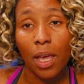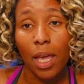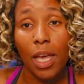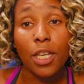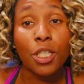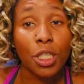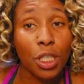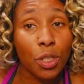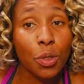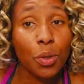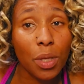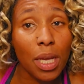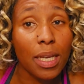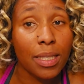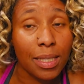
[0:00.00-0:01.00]
If she
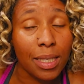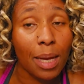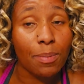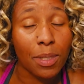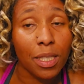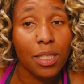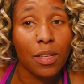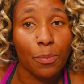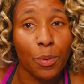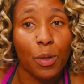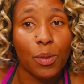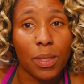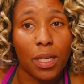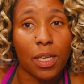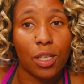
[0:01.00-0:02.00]
truly has substance
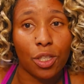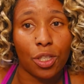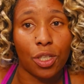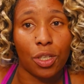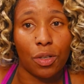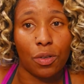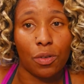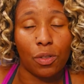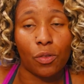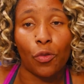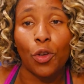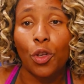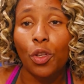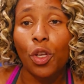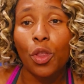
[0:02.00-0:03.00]
abuse issues, for
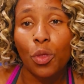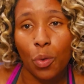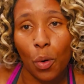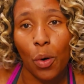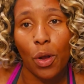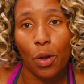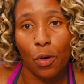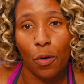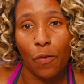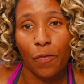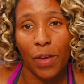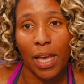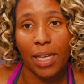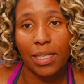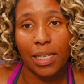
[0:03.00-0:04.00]
you to throw it in her
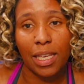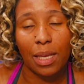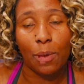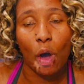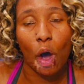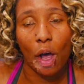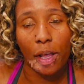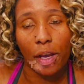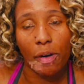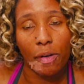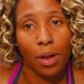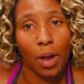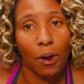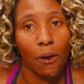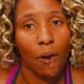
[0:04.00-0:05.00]
face and keep calling her
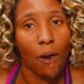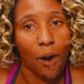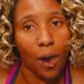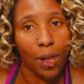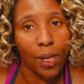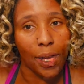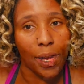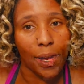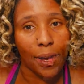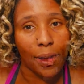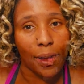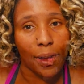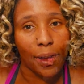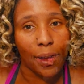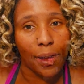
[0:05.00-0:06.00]
an alcoholic
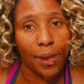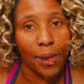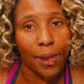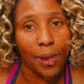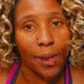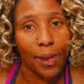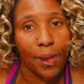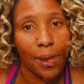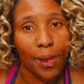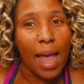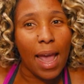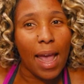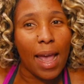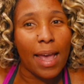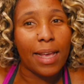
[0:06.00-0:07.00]

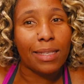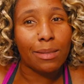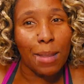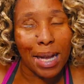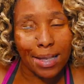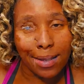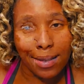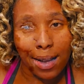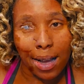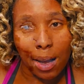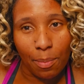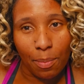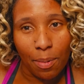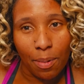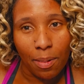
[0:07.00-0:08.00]
is messed
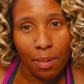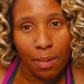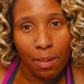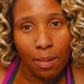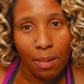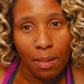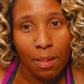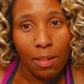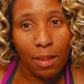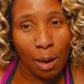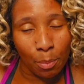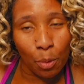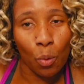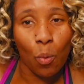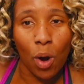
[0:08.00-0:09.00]
up.
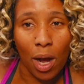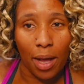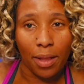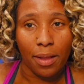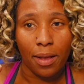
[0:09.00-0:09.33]
Number one.